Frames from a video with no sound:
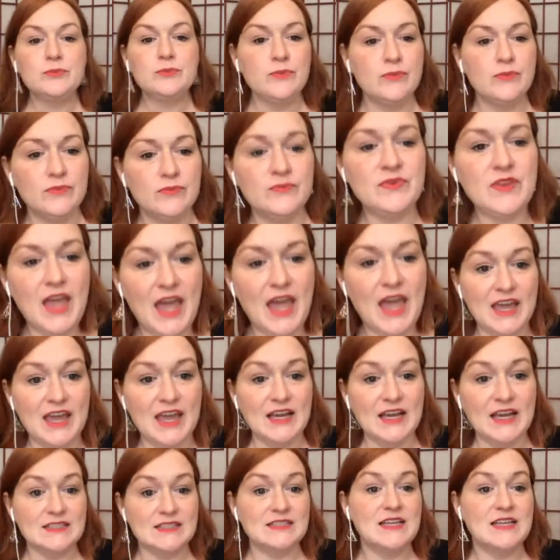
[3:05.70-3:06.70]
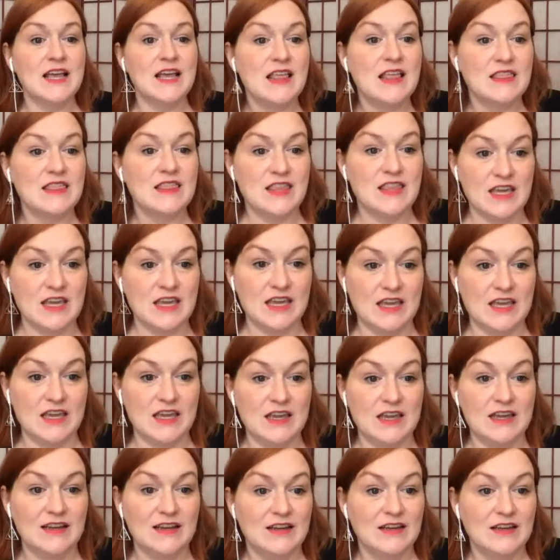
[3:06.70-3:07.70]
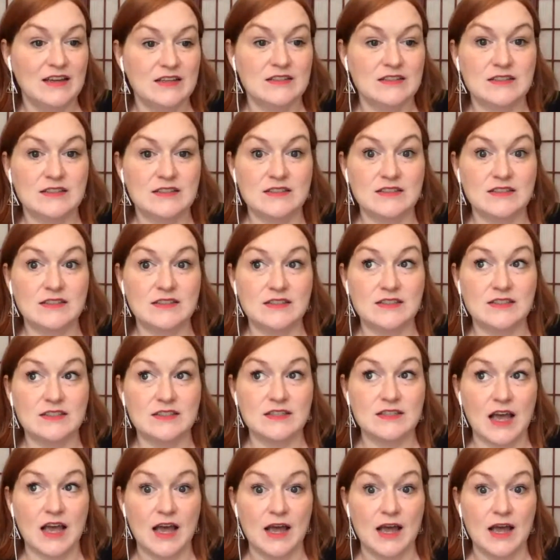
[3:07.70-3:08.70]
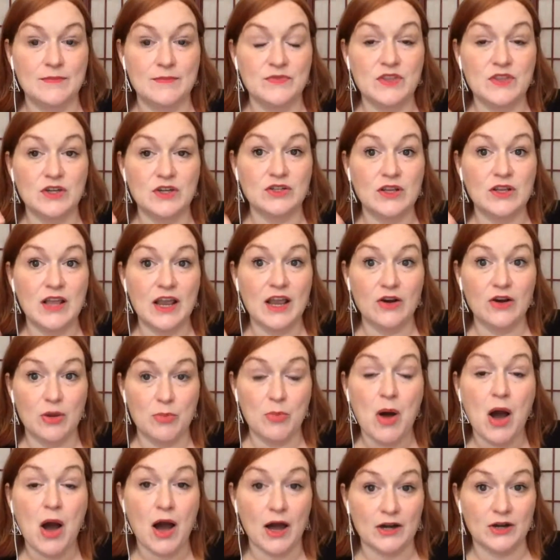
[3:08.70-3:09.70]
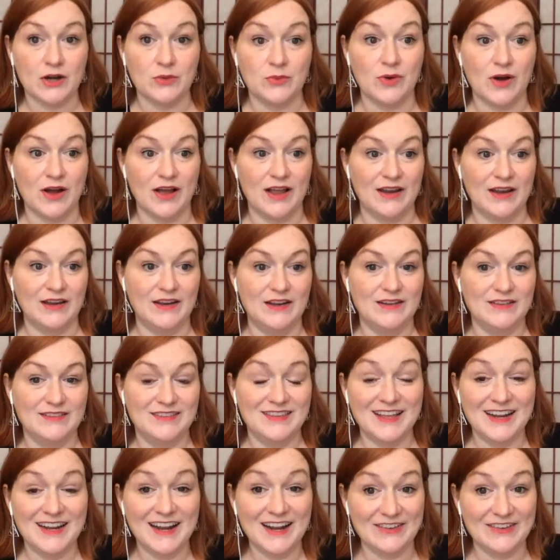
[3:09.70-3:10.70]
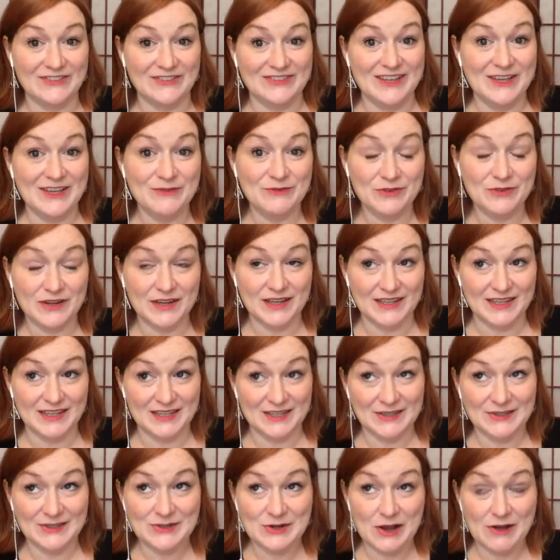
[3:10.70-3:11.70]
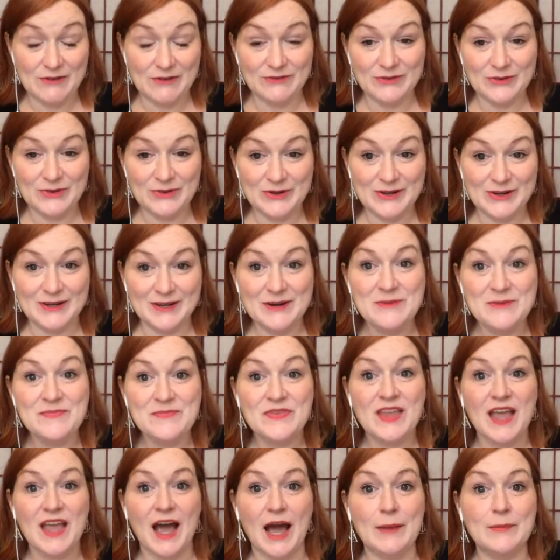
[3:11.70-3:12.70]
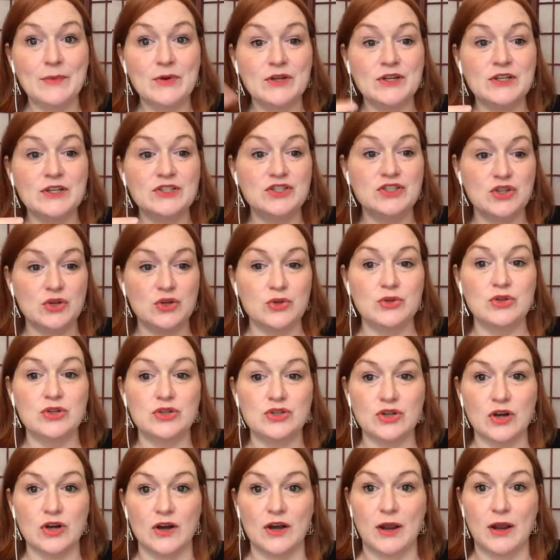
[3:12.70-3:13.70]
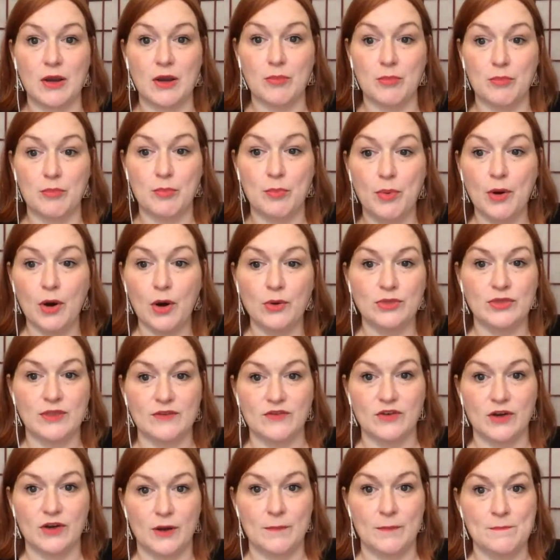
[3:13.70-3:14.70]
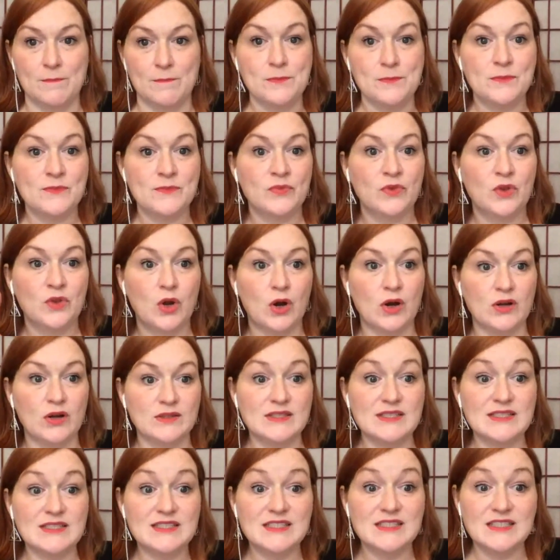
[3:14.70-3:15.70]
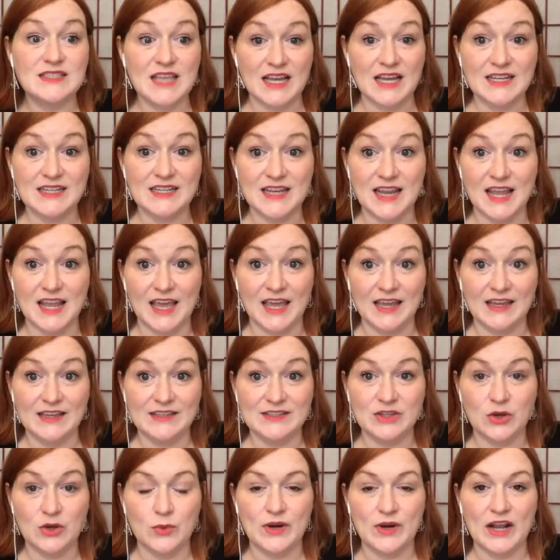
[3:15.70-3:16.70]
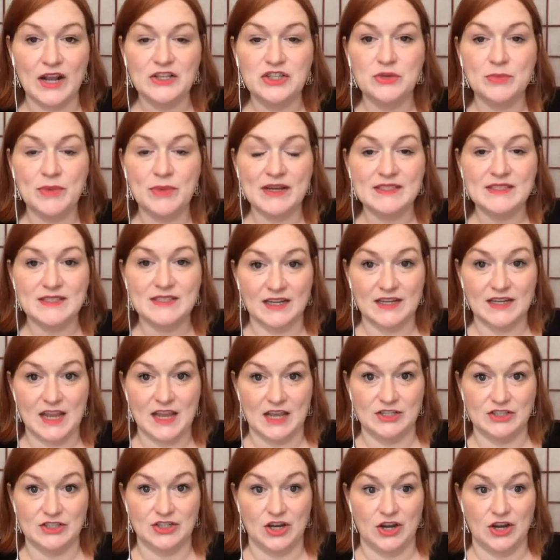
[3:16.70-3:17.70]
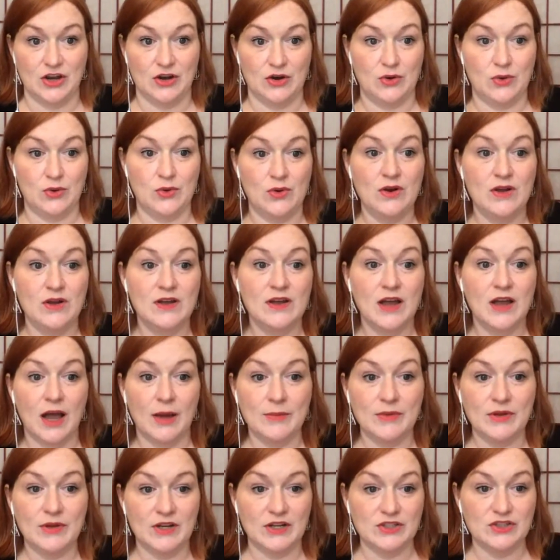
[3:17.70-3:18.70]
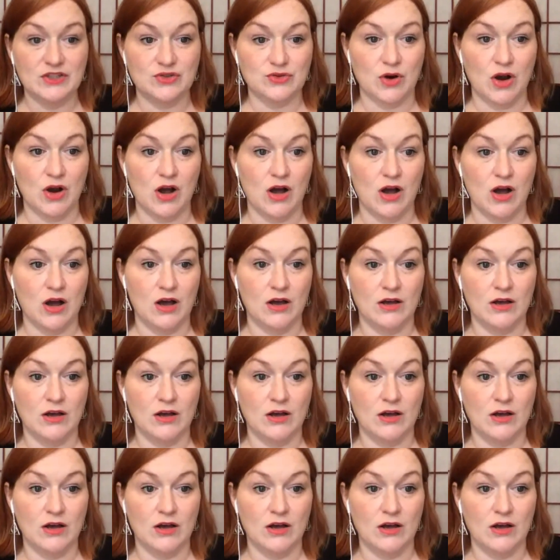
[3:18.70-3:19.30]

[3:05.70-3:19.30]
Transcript: and the um, the Harry Potter one that I keep forgetting to draw for. I'm going to do the drawing, both of them, on Sunday. So when I do my Sunday show, I'm going to draw